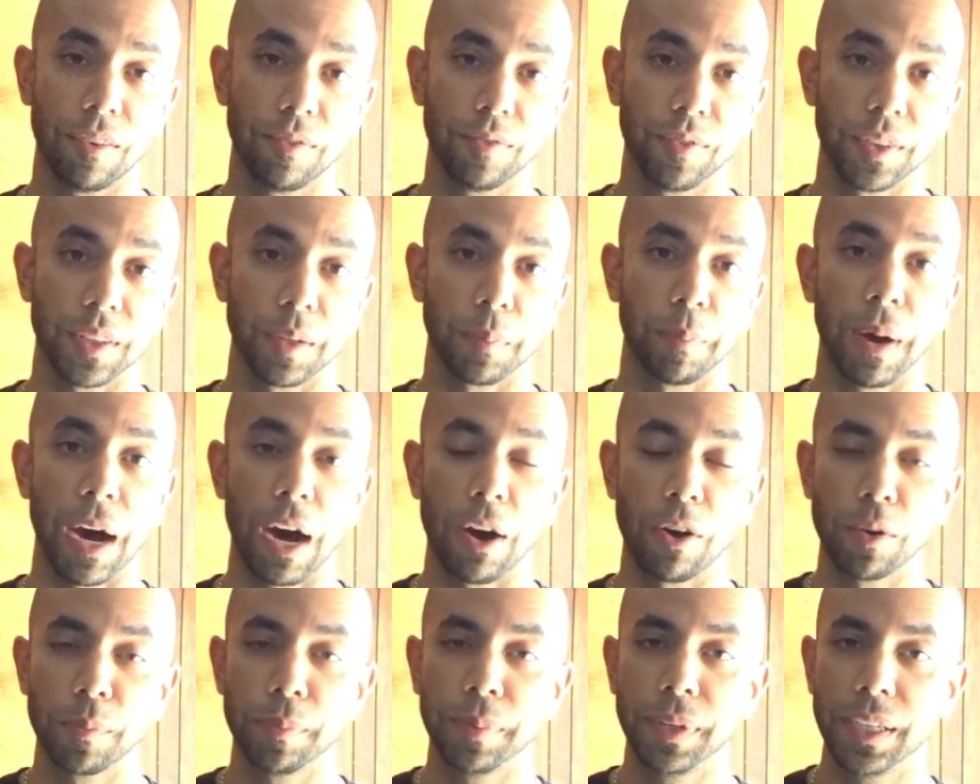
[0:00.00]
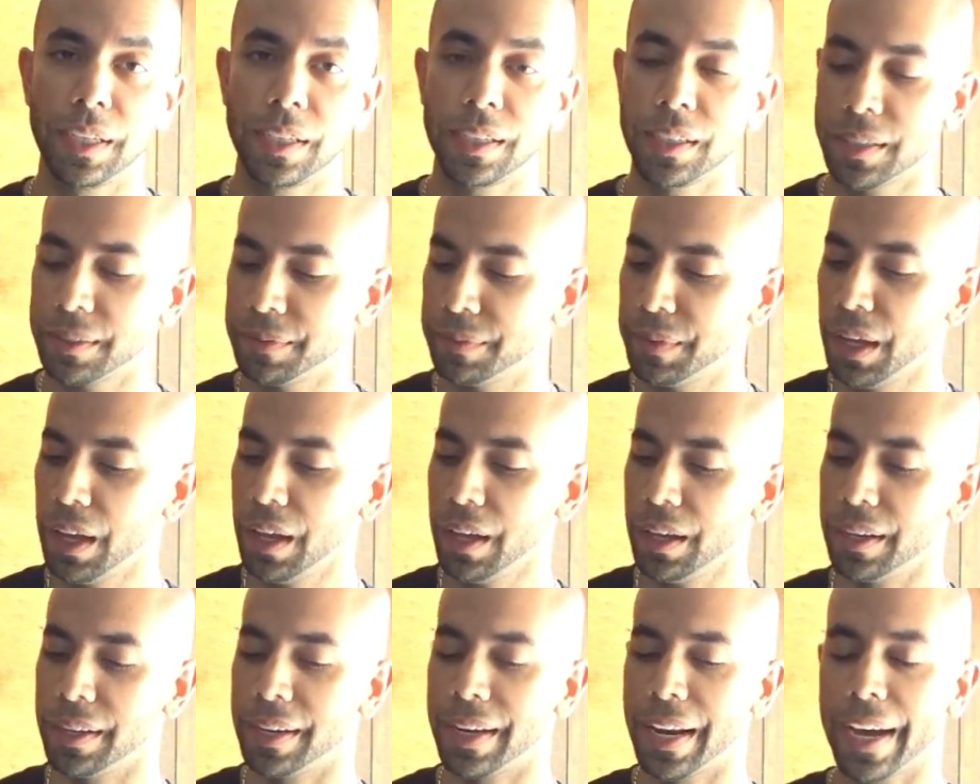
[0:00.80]
for the power bleeder,
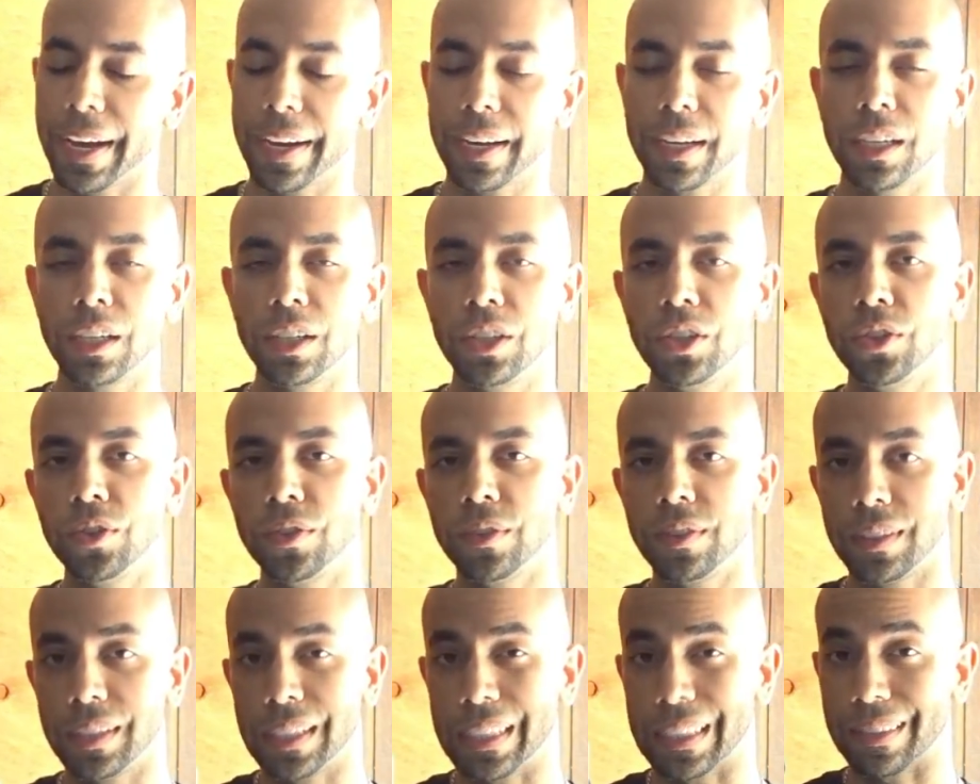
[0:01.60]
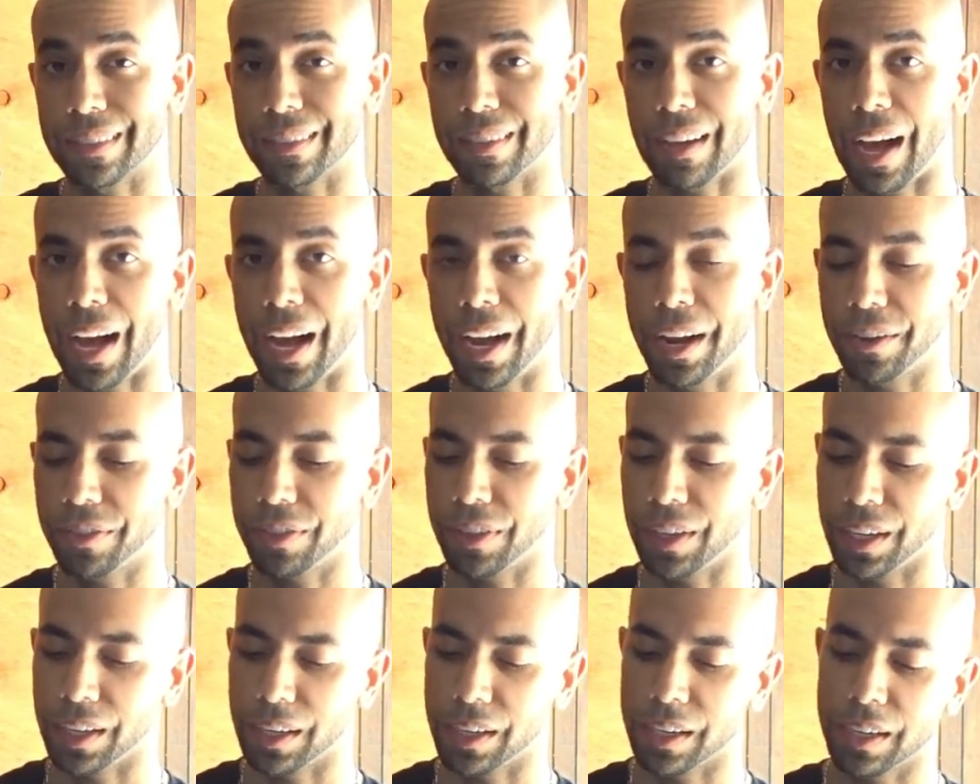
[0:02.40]
you're not going to use the entire
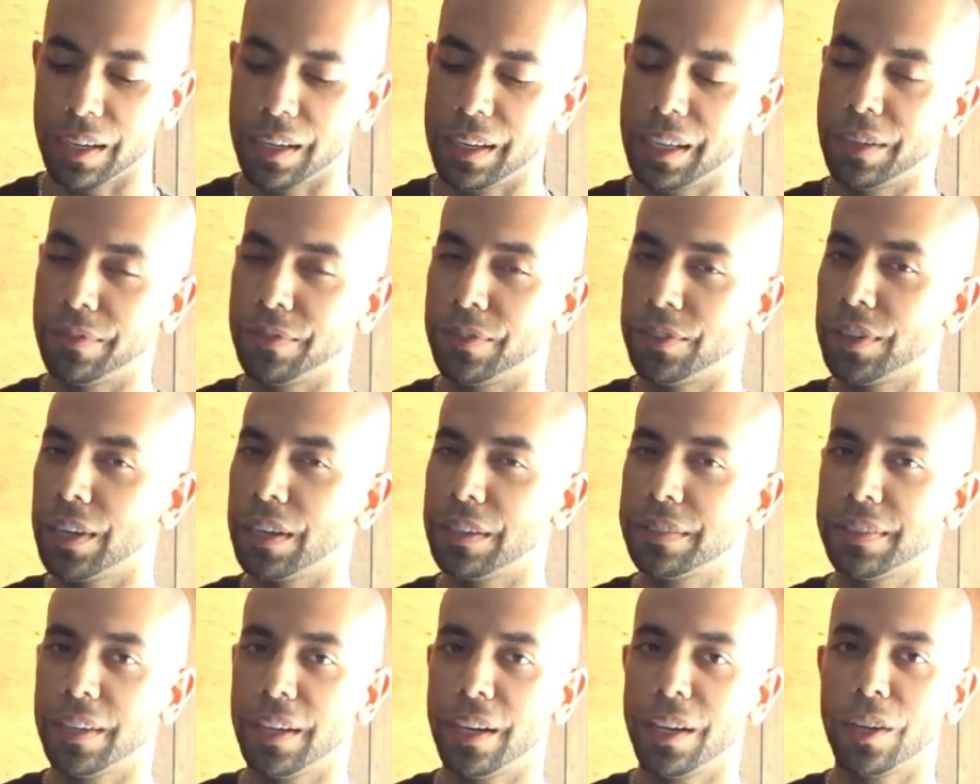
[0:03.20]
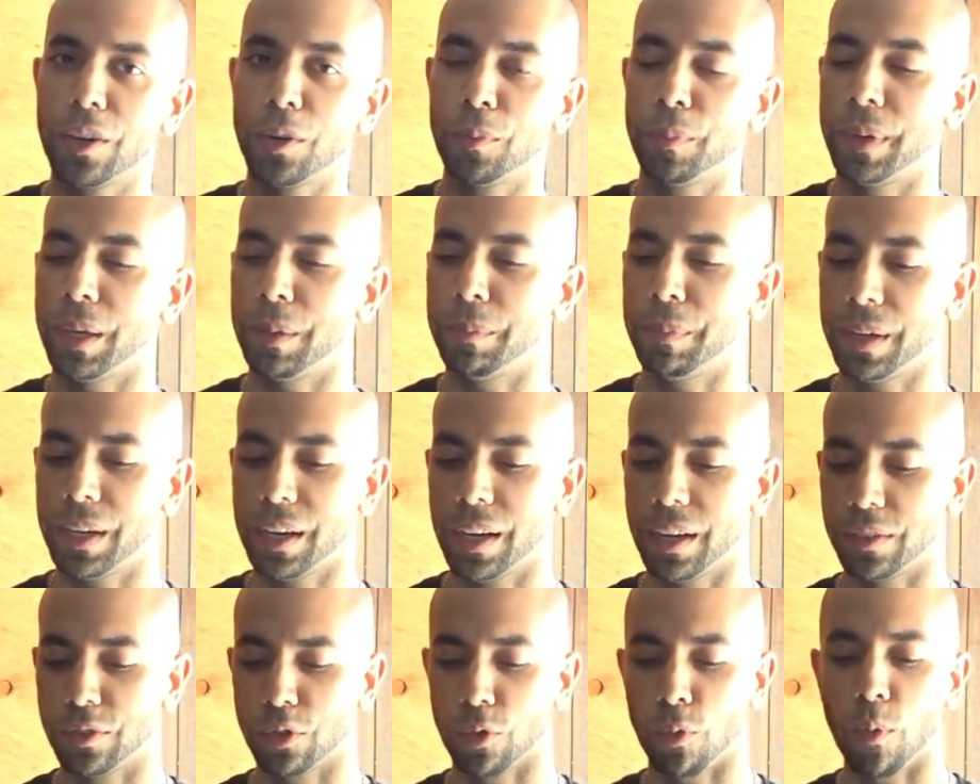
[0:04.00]
thing. You're going to leave just a little bit,
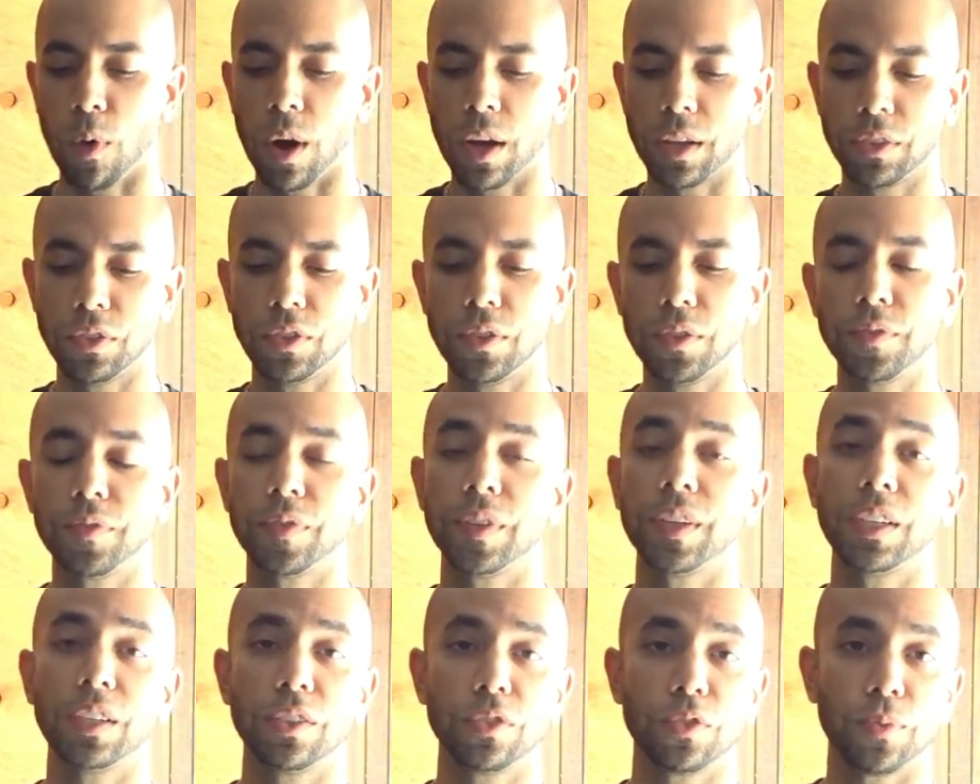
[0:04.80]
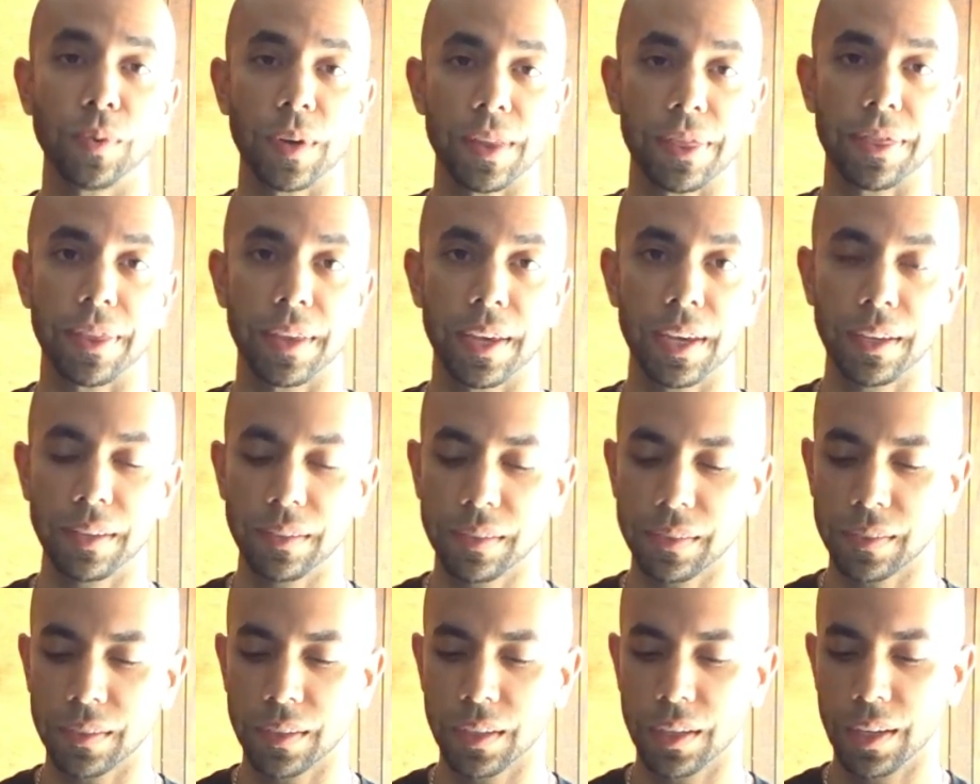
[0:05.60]
because once you finish with
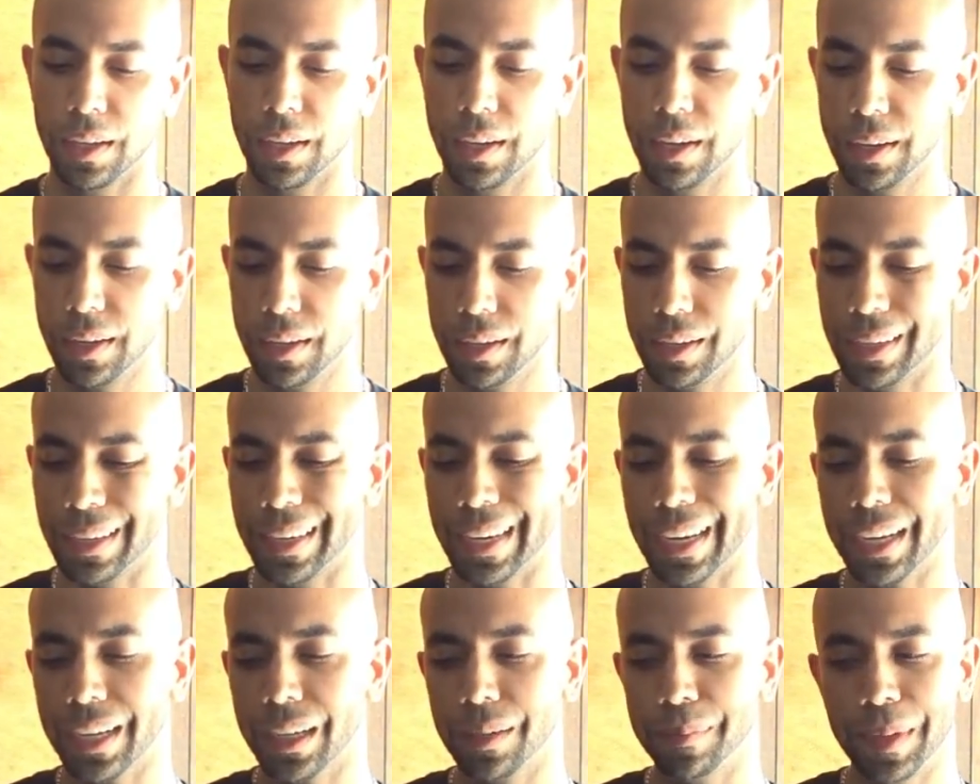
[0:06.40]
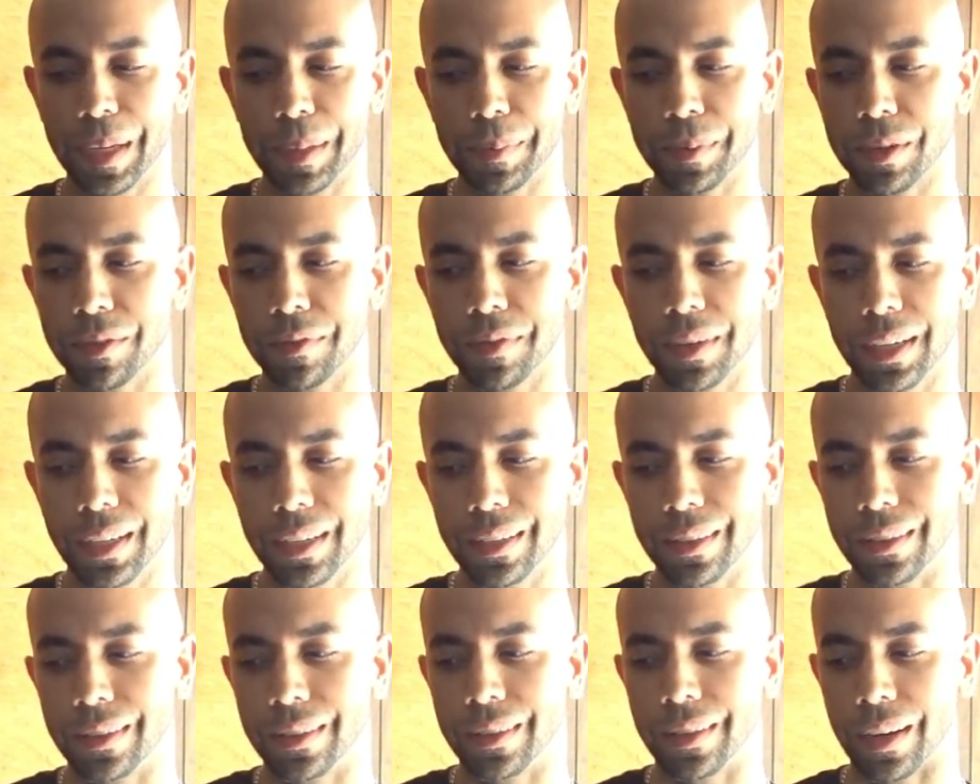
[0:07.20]
this, you're not going to be able to really
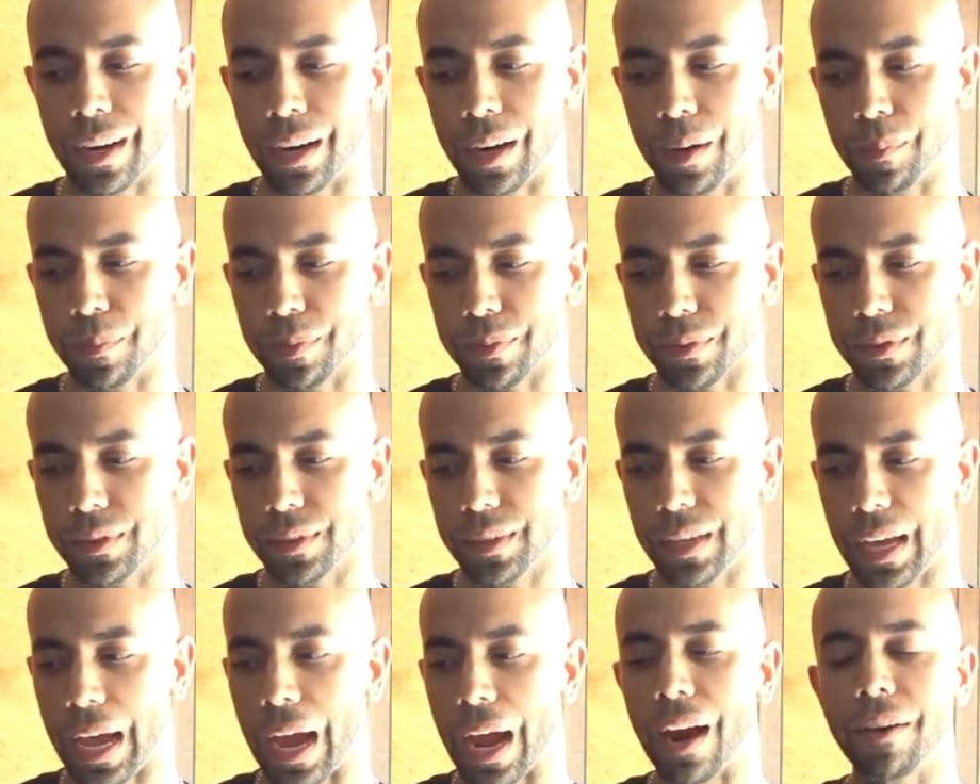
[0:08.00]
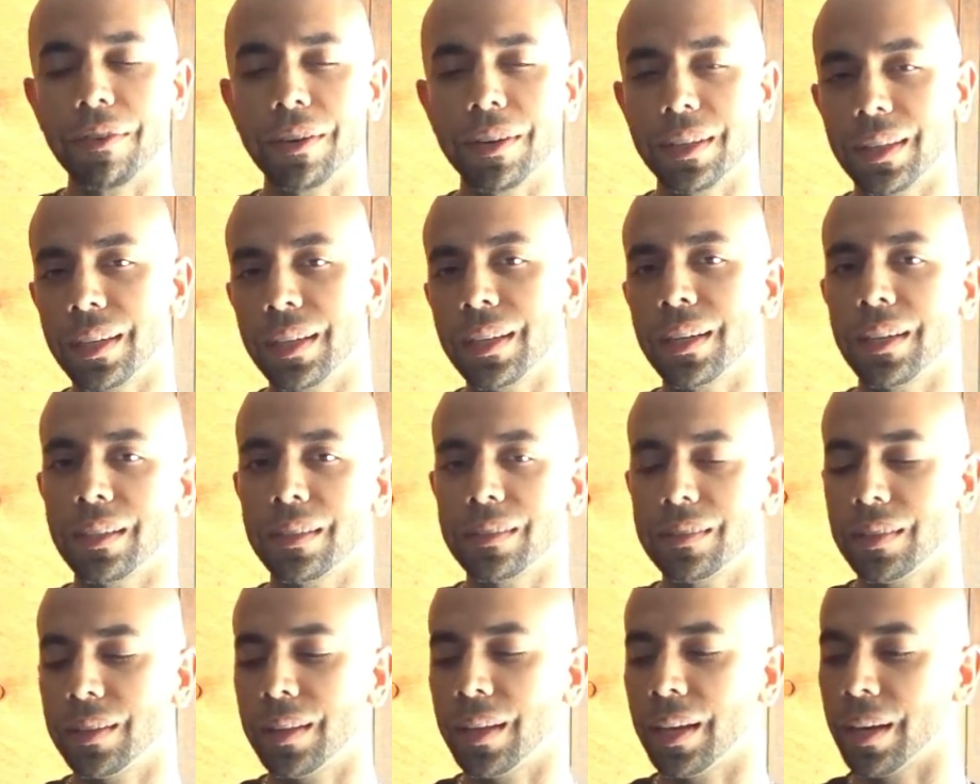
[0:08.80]
dump everything
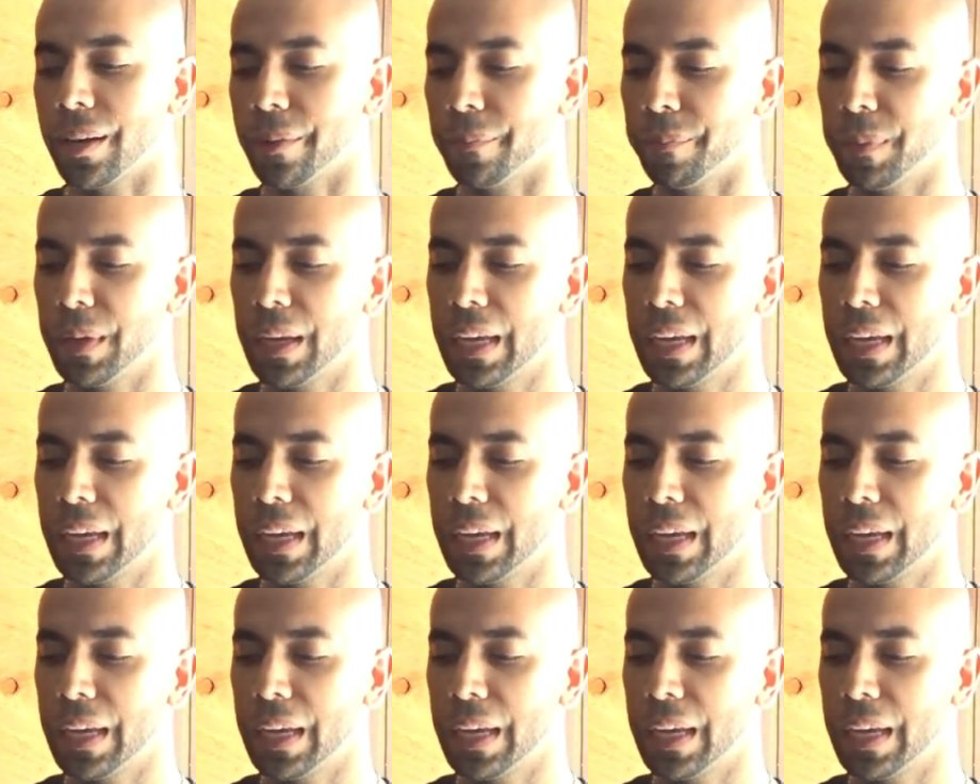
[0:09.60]
into there.